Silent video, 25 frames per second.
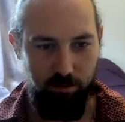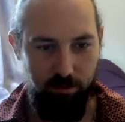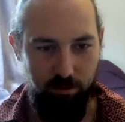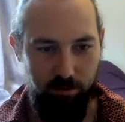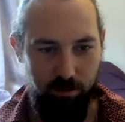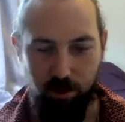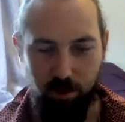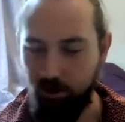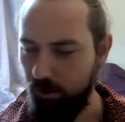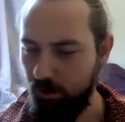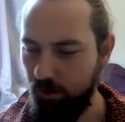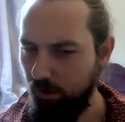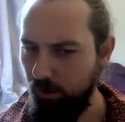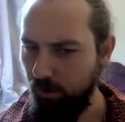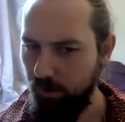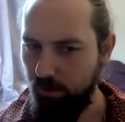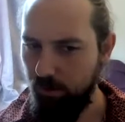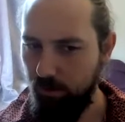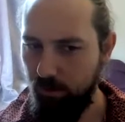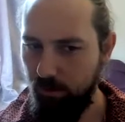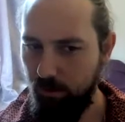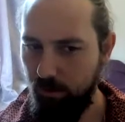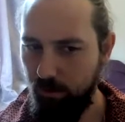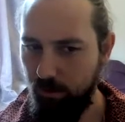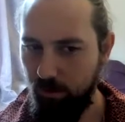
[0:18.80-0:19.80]

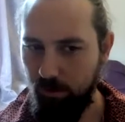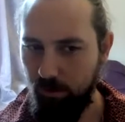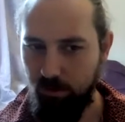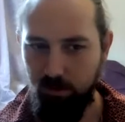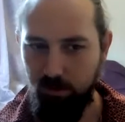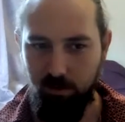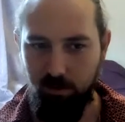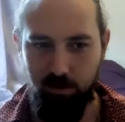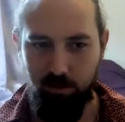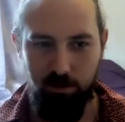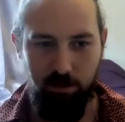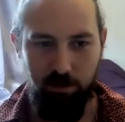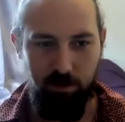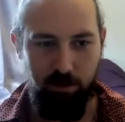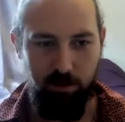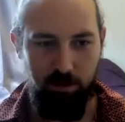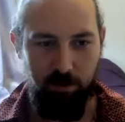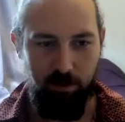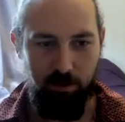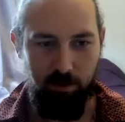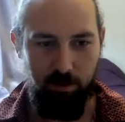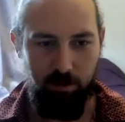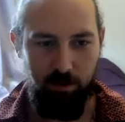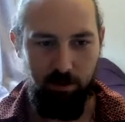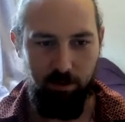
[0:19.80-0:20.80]

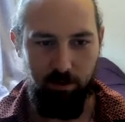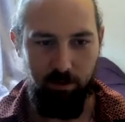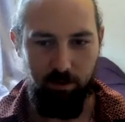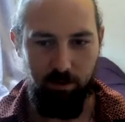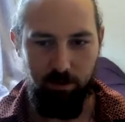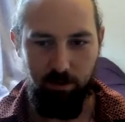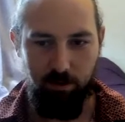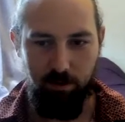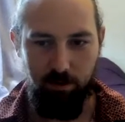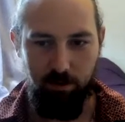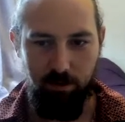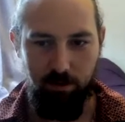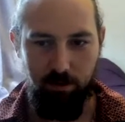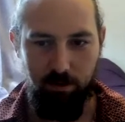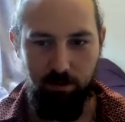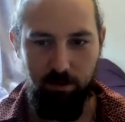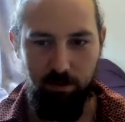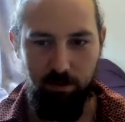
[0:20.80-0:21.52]
(silent)